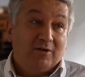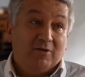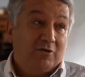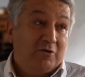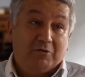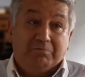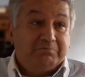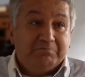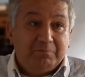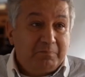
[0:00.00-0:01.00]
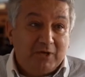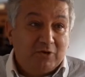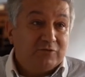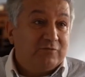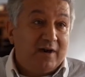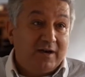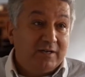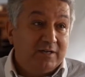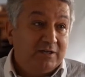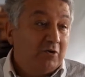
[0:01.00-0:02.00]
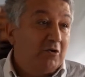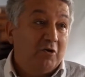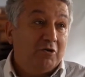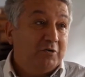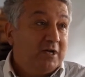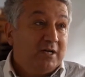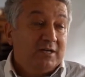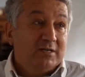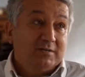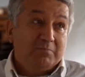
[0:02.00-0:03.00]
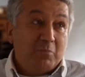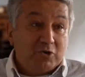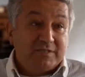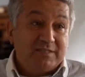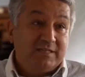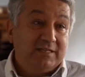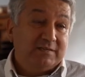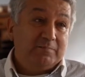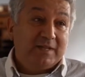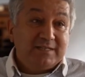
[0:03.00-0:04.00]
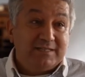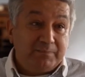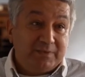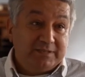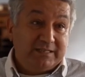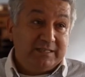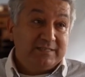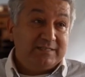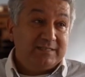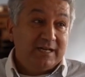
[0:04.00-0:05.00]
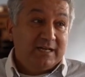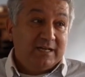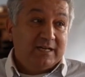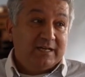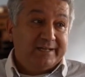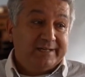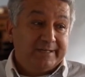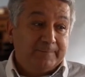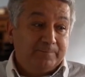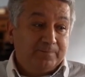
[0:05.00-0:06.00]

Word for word: or because of hunger or uh, mostly the municipalities uh,